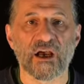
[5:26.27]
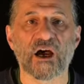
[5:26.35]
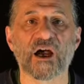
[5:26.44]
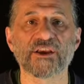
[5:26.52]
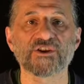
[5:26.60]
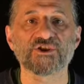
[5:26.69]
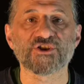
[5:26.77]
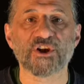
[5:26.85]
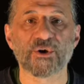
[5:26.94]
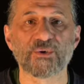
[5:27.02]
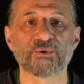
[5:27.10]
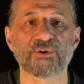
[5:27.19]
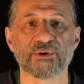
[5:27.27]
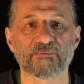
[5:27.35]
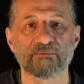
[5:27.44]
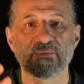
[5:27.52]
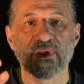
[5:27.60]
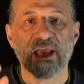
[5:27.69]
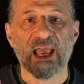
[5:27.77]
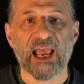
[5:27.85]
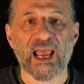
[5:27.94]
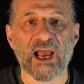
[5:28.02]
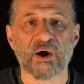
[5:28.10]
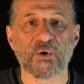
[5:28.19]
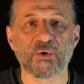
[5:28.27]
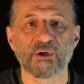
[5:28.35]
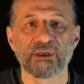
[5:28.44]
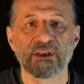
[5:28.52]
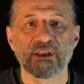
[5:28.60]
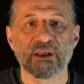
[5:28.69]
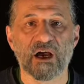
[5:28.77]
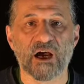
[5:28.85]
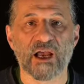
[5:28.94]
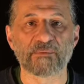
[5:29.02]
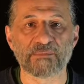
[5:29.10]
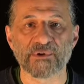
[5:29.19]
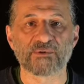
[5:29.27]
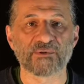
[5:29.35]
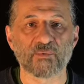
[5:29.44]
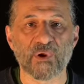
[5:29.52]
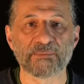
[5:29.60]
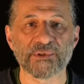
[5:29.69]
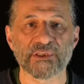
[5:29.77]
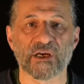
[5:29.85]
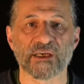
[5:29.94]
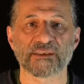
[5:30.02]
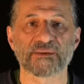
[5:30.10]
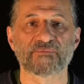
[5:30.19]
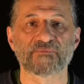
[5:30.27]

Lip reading: I show them how I build a website.